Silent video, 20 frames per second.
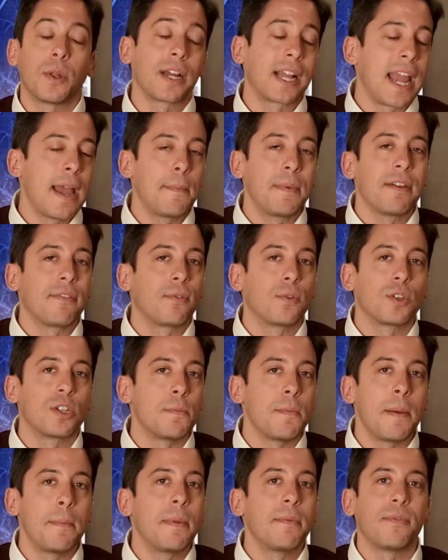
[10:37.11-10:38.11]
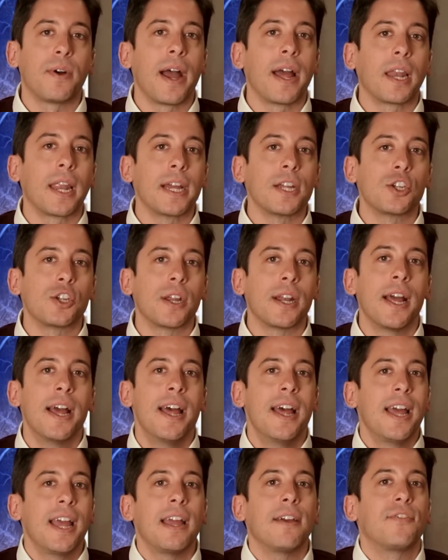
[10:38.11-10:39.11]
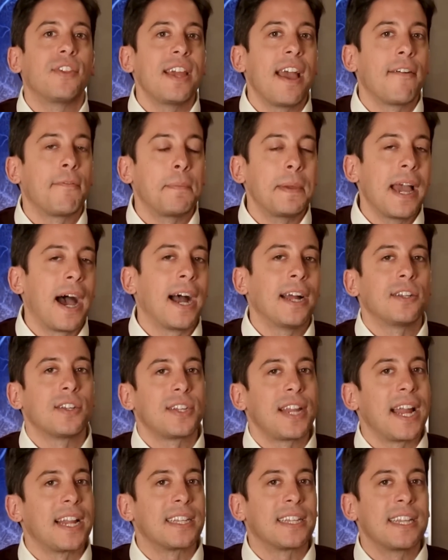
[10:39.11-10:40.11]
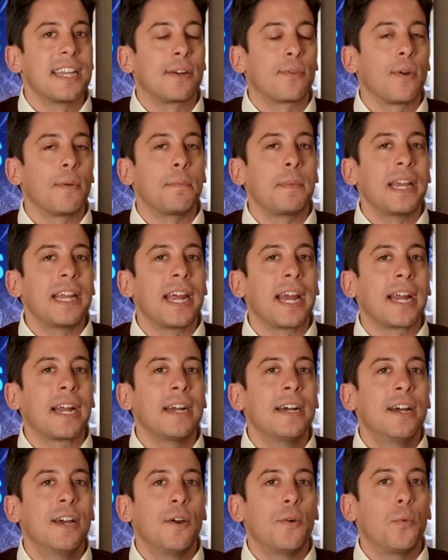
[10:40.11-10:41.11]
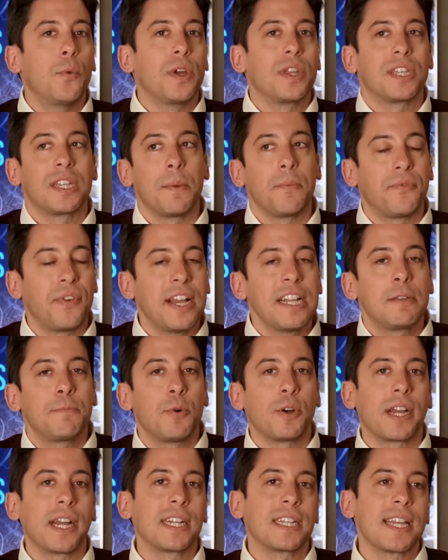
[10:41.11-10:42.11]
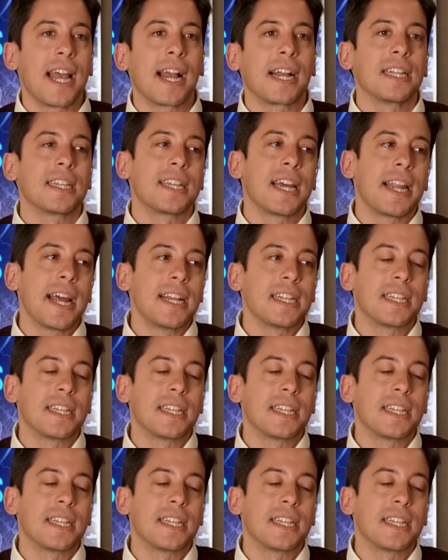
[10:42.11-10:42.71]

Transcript: Well, it can't be a First Amendment violation if the FBI just had a secret meeting with some Facebook exec and said,